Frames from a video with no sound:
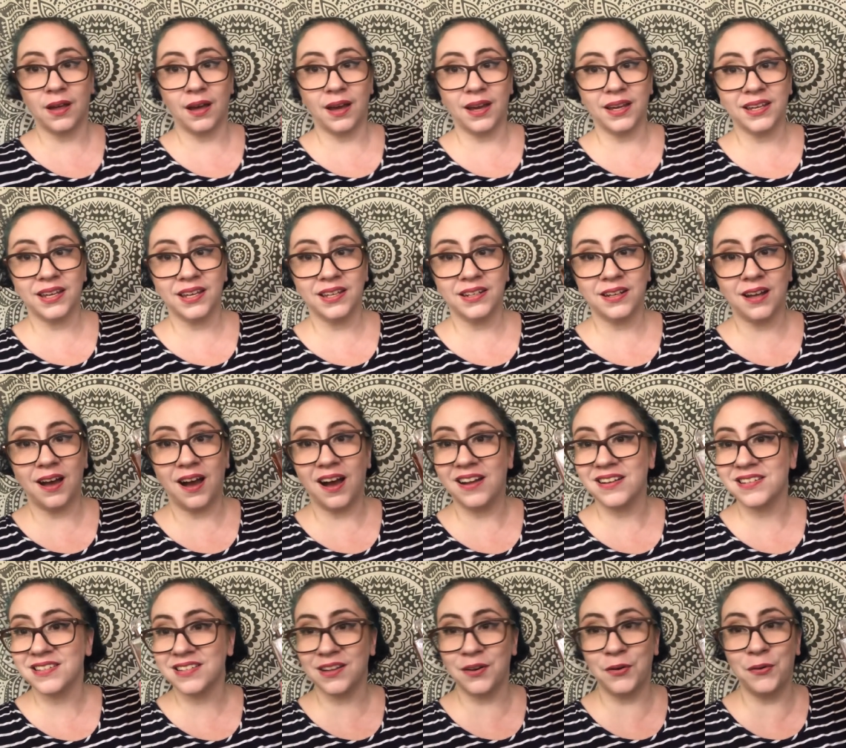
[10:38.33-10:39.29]
I
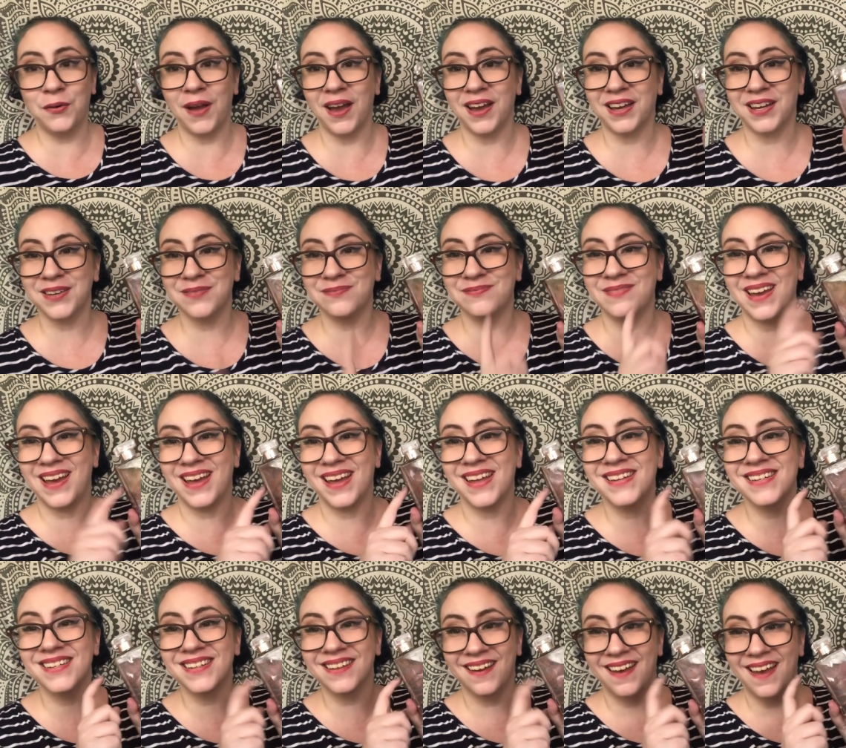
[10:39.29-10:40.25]
cannot
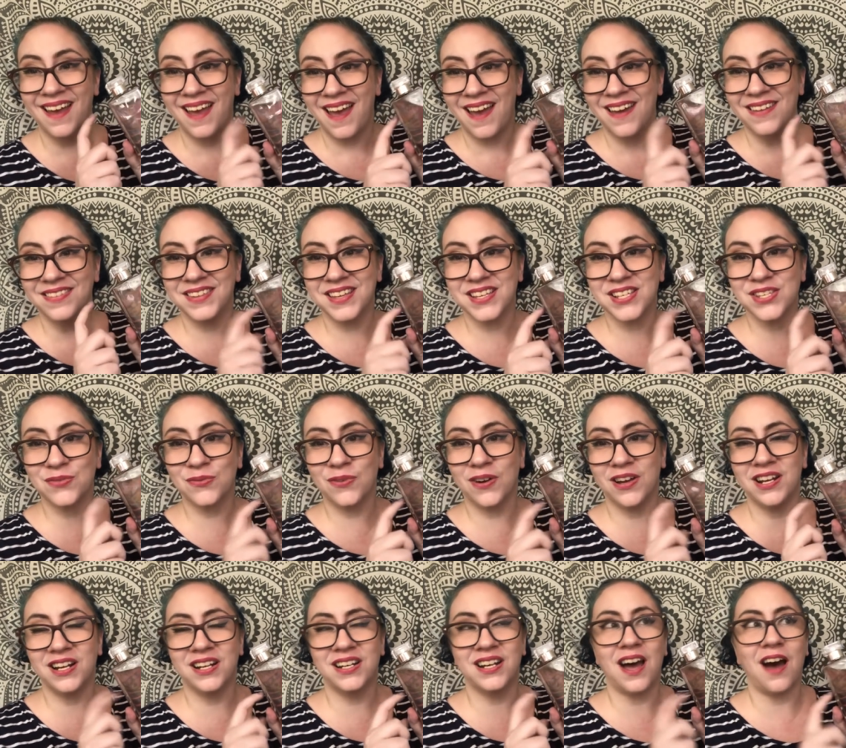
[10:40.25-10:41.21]
recommend this
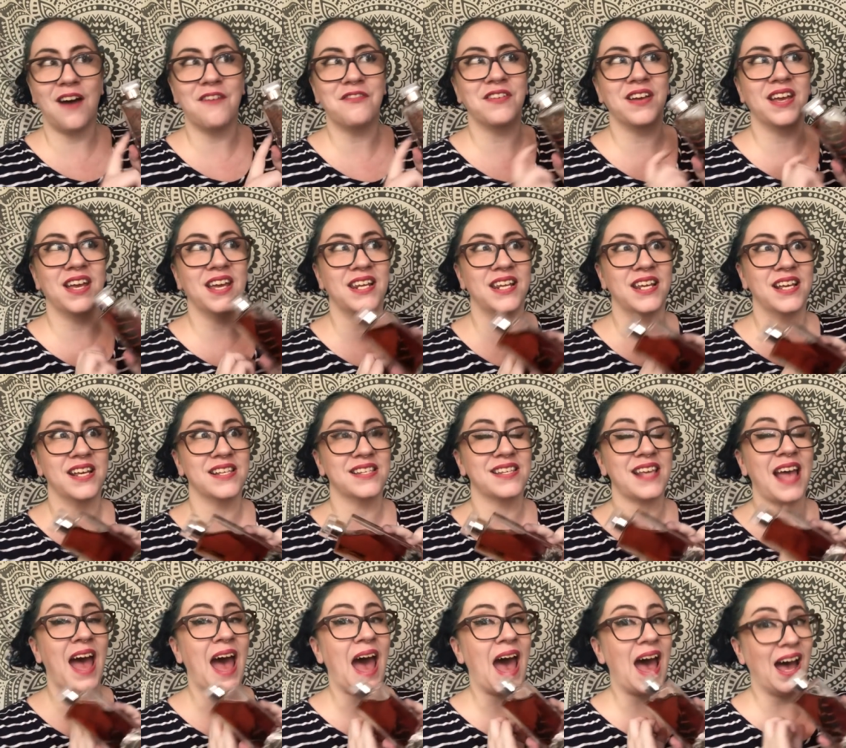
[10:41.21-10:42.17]
one enough. It
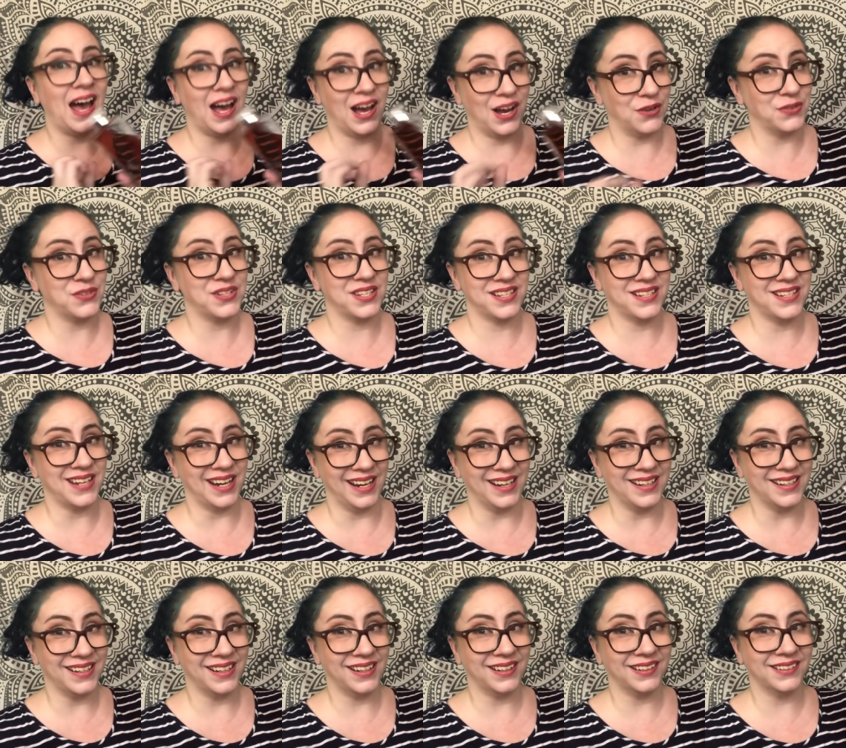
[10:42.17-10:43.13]
is
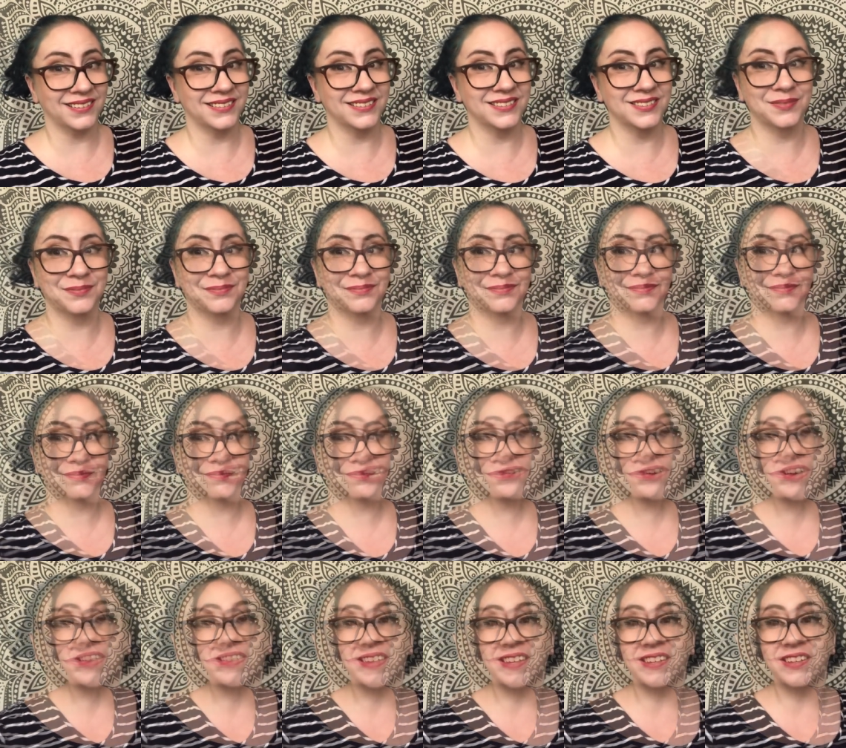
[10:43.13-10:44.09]
outstanding.
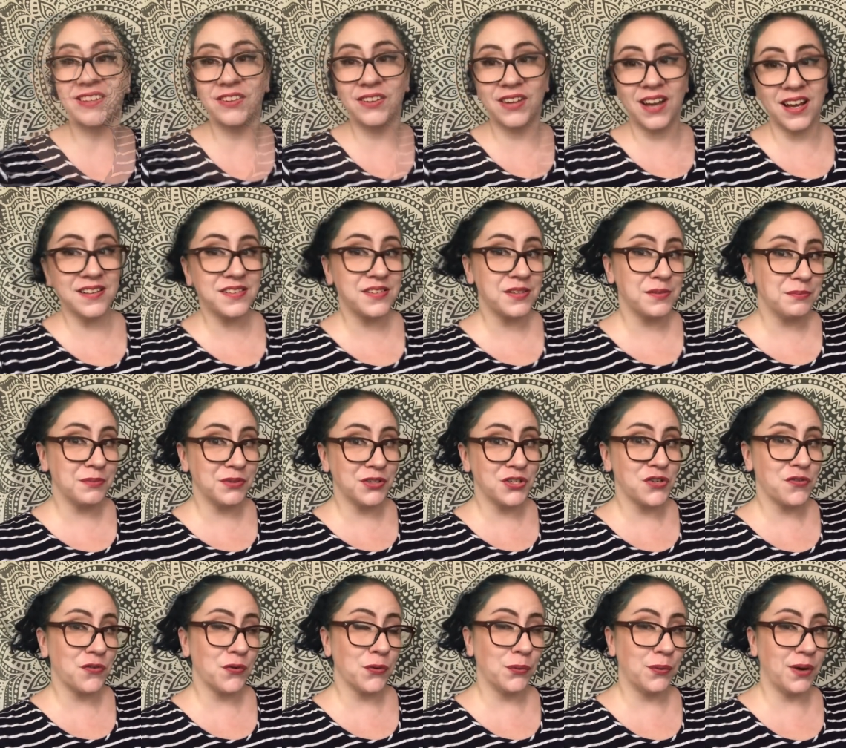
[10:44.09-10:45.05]
Anyway, thank you guys so
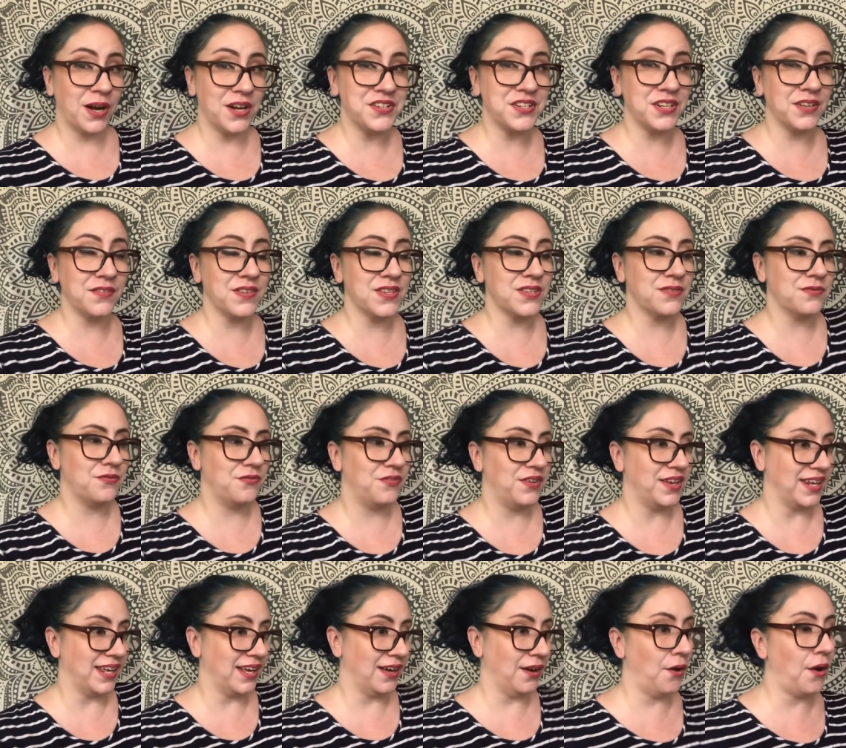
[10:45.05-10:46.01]
much for watching this
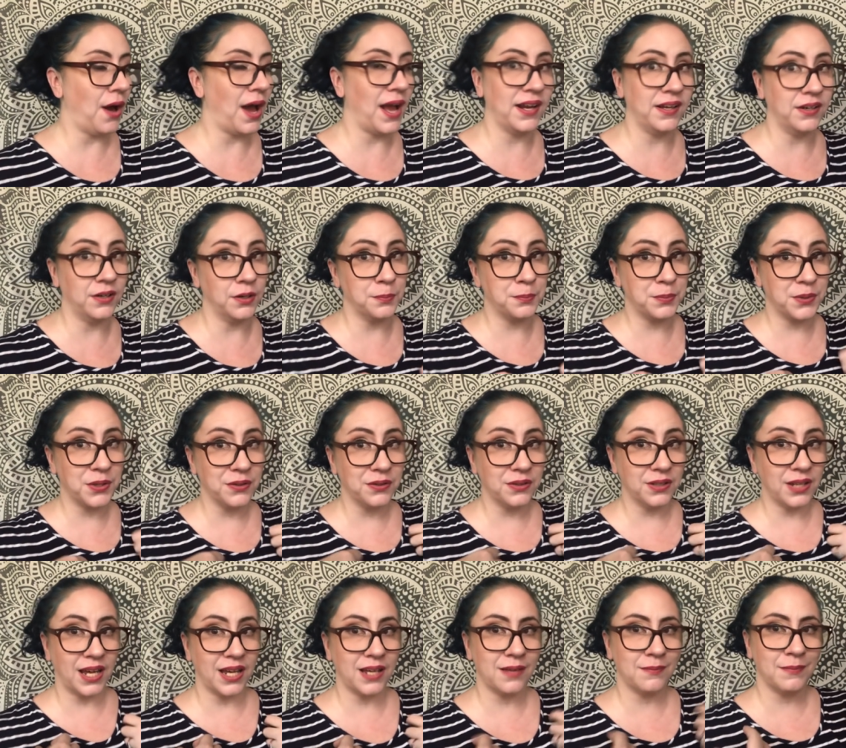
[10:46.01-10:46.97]
video. I hope you
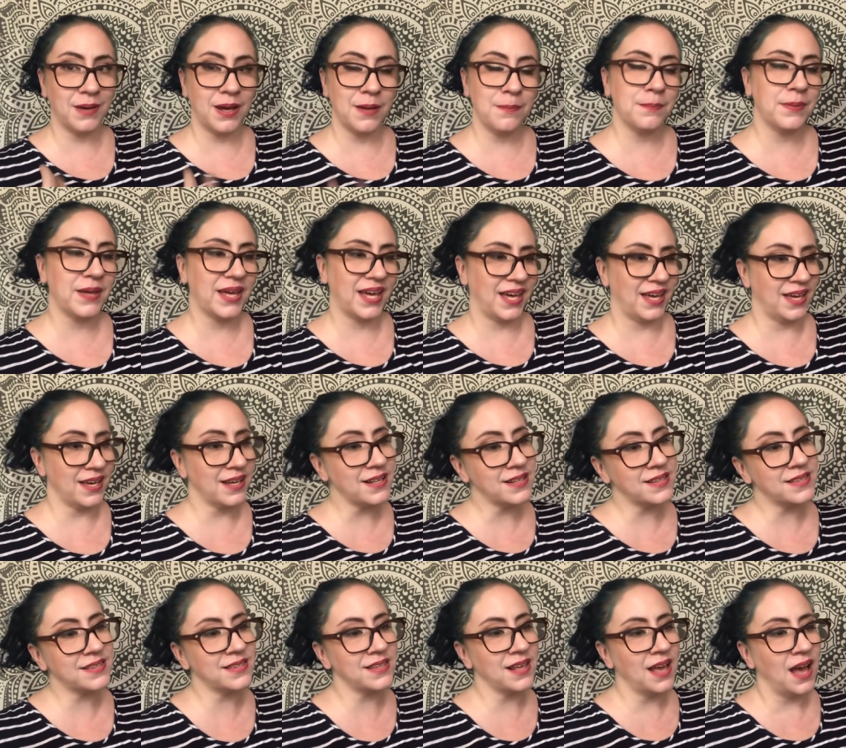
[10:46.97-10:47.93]
like my
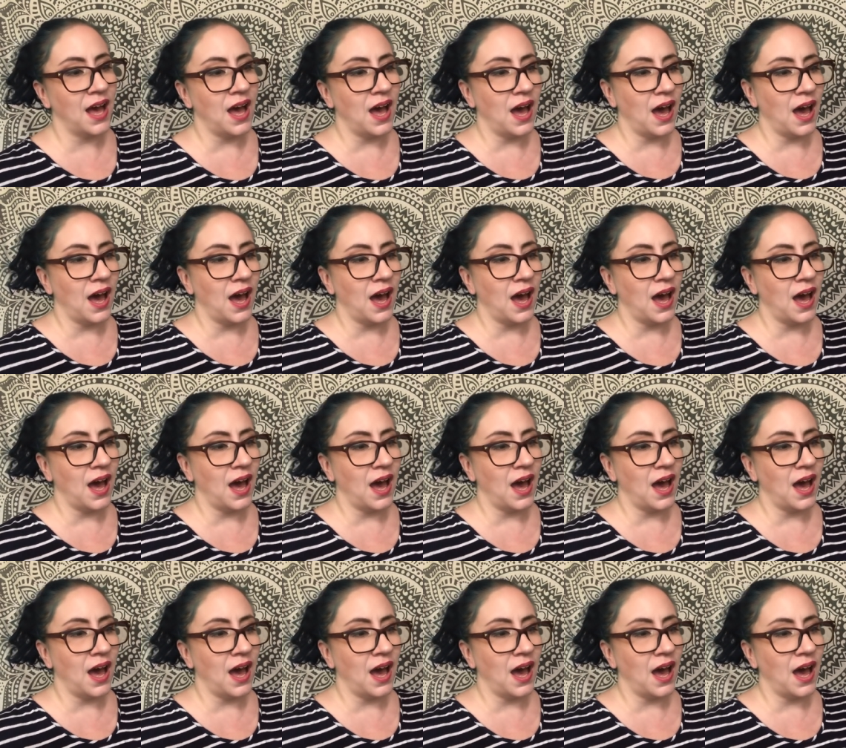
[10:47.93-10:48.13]
picks.